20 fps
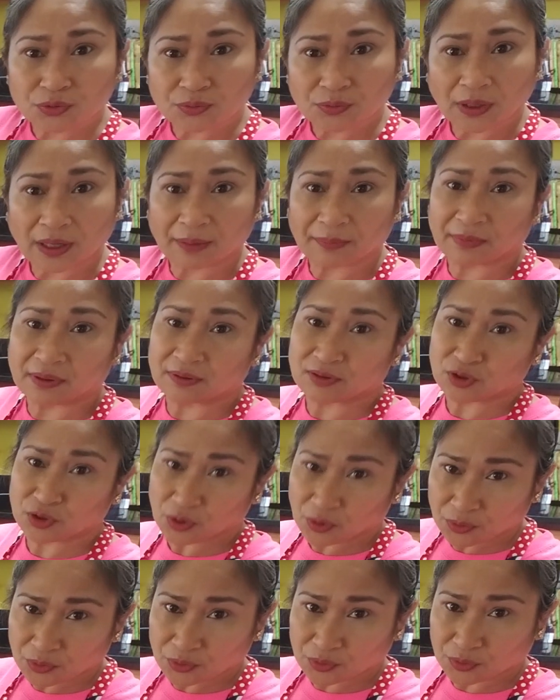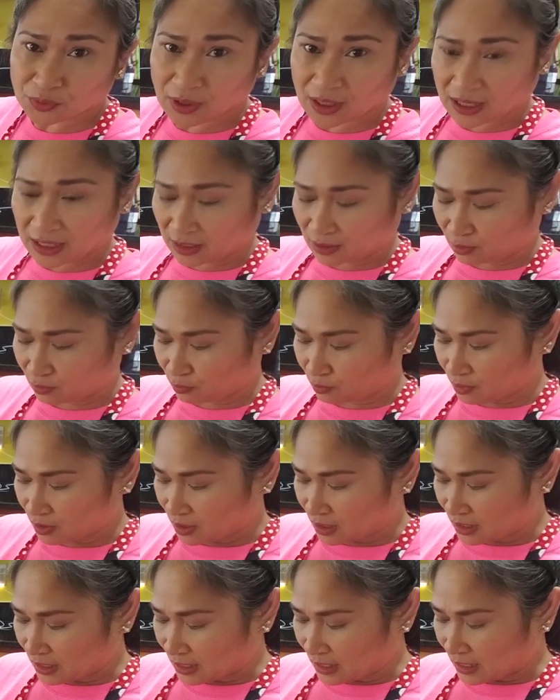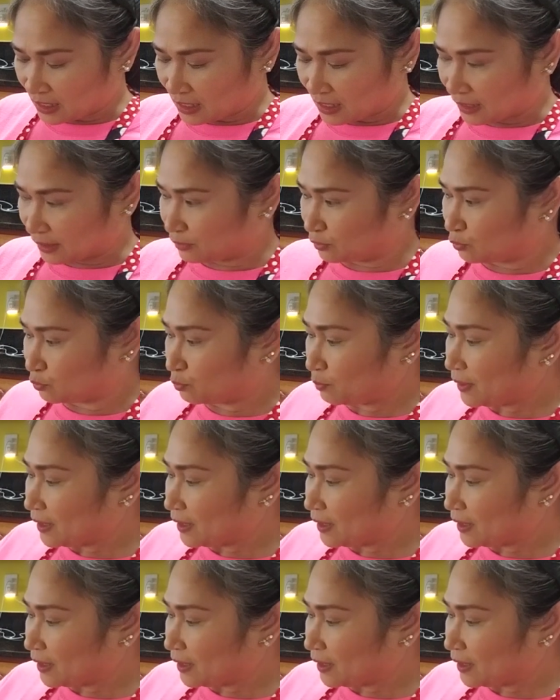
gonna show you how I do mine.